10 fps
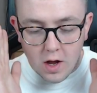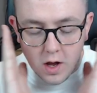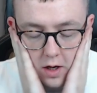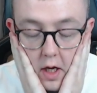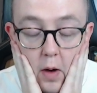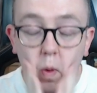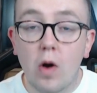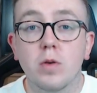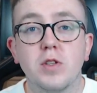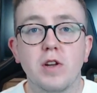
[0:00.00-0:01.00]
Yeah,
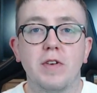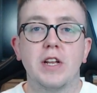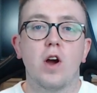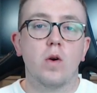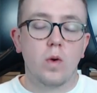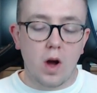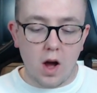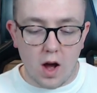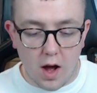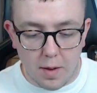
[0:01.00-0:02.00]
welcome to the video.
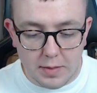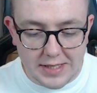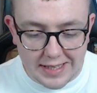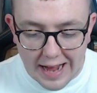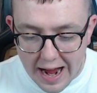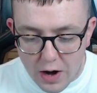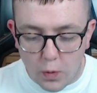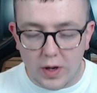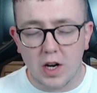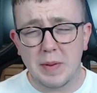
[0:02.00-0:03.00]
Um, today we're
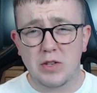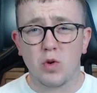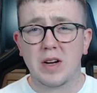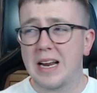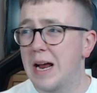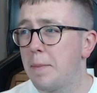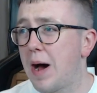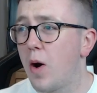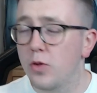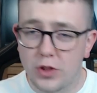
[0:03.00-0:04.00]
going to be talking
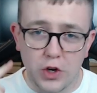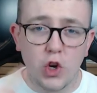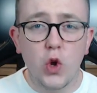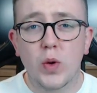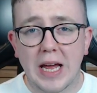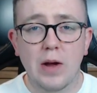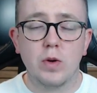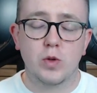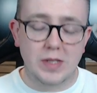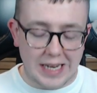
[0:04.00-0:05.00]
about the new kit which
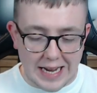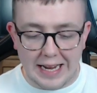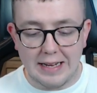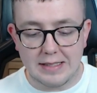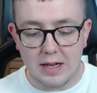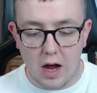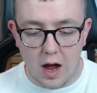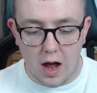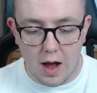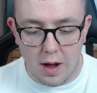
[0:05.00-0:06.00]
was leaked
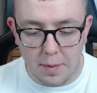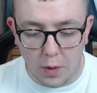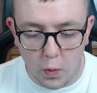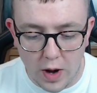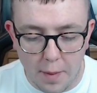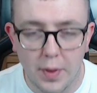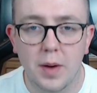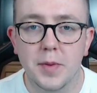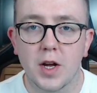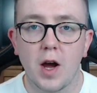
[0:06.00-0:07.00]
uh, by We Are
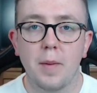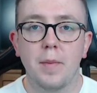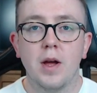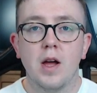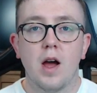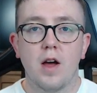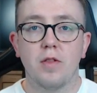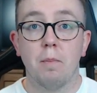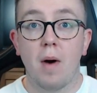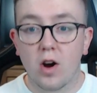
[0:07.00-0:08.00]
Birmingham, uh, the
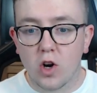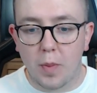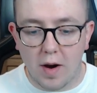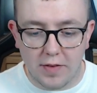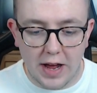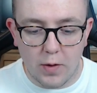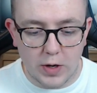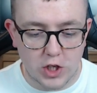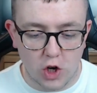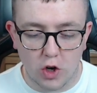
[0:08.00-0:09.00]
mock-up of it
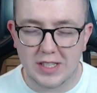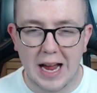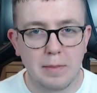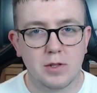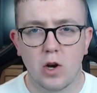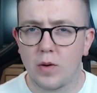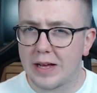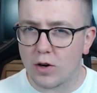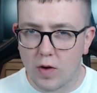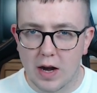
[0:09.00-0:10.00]
which looks absolutely
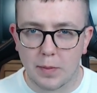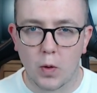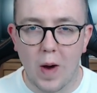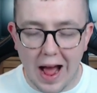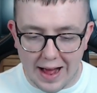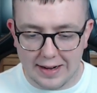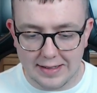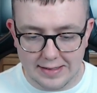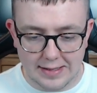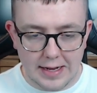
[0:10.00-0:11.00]
incredible, and